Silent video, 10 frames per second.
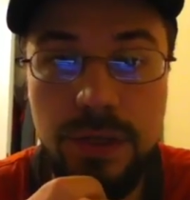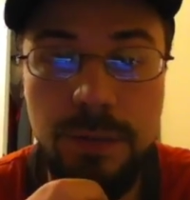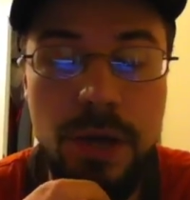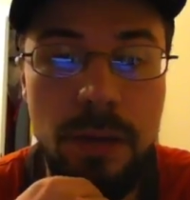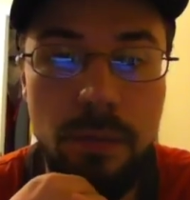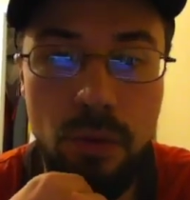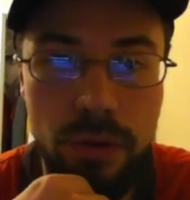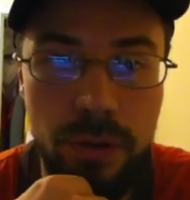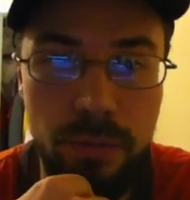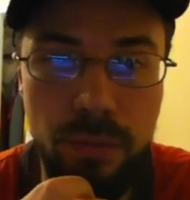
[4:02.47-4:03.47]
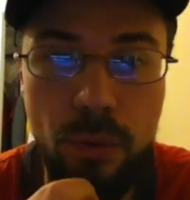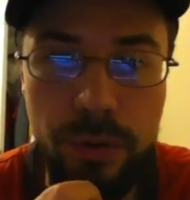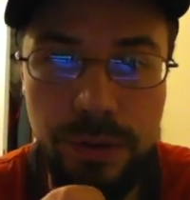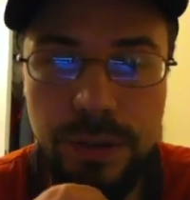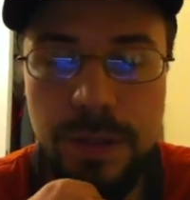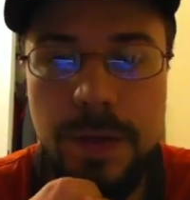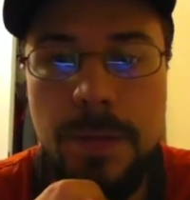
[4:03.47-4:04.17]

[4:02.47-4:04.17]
things become more important.